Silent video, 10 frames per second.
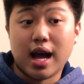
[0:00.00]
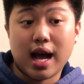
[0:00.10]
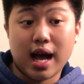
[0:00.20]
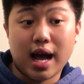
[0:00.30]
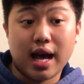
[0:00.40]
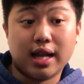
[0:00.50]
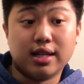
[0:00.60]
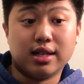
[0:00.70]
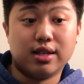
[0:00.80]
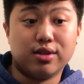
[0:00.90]

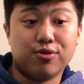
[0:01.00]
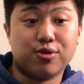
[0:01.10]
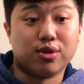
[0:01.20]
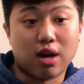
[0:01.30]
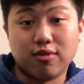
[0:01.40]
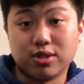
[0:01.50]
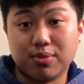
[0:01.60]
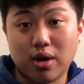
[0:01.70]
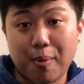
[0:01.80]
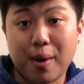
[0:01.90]
and you feel
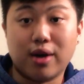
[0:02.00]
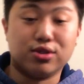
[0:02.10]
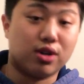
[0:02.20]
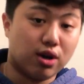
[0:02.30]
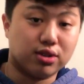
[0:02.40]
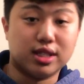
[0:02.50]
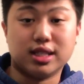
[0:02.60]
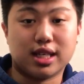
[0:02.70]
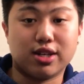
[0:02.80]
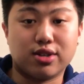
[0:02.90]
comfortable about all the
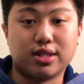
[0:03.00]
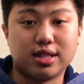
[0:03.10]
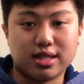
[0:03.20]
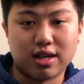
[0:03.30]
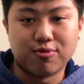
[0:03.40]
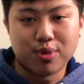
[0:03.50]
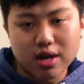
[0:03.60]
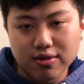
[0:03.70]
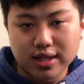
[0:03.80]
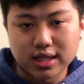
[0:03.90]
indicators and stuff
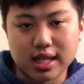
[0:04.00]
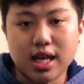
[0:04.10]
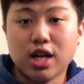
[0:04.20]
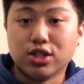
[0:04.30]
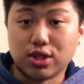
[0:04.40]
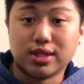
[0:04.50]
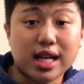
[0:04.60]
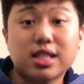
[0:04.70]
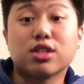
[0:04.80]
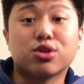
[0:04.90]
previously. So
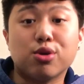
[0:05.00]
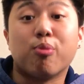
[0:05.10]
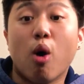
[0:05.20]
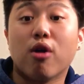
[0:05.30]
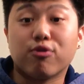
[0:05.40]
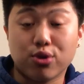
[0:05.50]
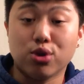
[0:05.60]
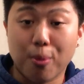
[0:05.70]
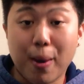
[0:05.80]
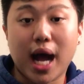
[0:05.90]
that's a good point for you
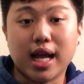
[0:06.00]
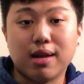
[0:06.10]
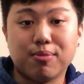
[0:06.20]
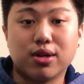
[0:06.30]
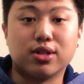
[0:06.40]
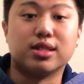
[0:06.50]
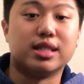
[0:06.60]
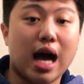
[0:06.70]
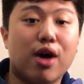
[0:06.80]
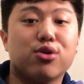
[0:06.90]
to buy in, because
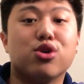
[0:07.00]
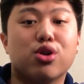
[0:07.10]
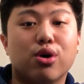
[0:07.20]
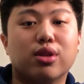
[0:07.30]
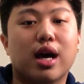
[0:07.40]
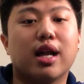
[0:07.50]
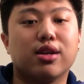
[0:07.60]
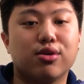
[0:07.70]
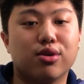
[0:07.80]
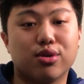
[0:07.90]
now you know that
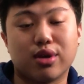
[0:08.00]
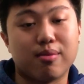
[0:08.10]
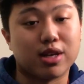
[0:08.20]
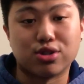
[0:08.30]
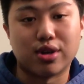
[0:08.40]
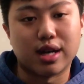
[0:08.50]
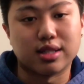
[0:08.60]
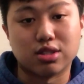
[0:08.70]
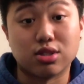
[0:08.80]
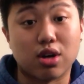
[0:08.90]
you can make sure that
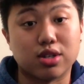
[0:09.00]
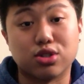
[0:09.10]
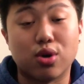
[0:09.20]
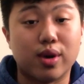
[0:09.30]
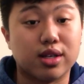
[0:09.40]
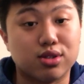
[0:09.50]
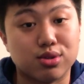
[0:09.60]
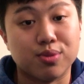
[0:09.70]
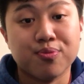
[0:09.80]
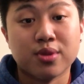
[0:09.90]
the stock is going
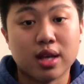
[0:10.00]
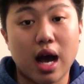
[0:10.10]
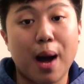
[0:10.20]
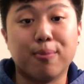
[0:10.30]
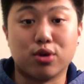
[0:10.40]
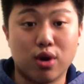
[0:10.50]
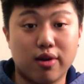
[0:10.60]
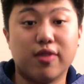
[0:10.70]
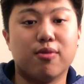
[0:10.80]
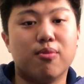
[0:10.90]
to go
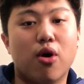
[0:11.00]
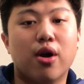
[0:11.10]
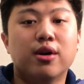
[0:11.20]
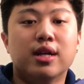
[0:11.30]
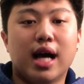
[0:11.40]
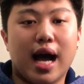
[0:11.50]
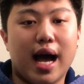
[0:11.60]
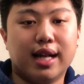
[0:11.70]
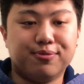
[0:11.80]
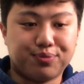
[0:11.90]
out even more.
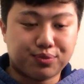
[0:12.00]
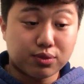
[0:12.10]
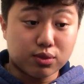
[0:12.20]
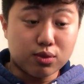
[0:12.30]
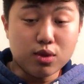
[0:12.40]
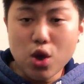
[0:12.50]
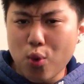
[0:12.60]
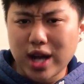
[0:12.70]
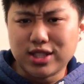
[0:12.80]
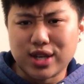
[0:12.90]
And
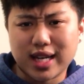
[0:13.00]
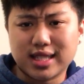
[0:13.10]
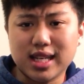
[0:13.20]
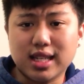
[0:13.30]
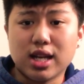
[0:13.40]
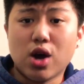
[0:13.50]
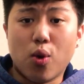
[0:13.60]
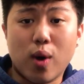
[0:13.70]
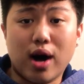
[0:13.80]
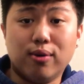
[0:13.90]
when to exit?
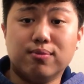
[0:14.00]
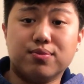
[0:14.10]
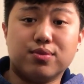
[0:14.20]
Well,